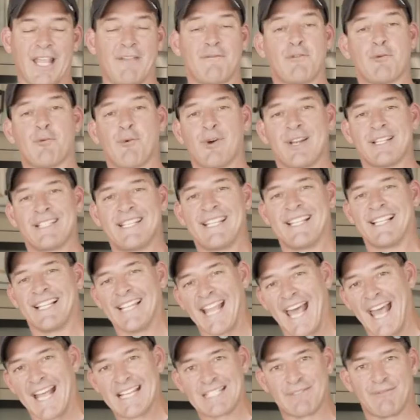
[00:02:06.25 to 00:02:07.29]
If you wanna see the
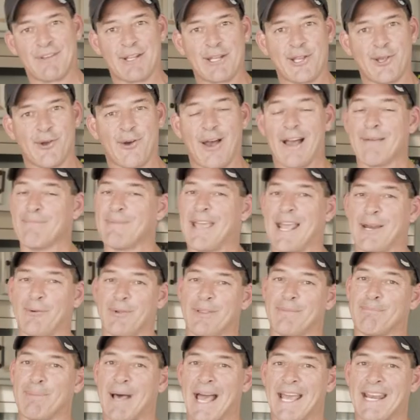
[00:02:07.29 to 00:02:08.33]
last video I made
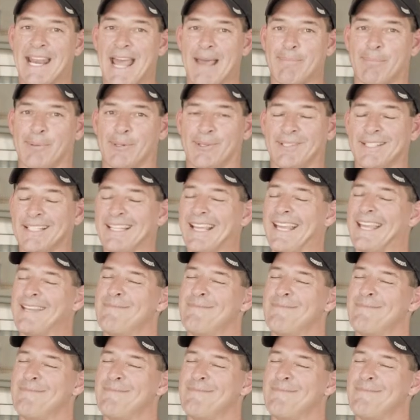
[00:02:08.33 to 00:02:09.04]
with pineapple,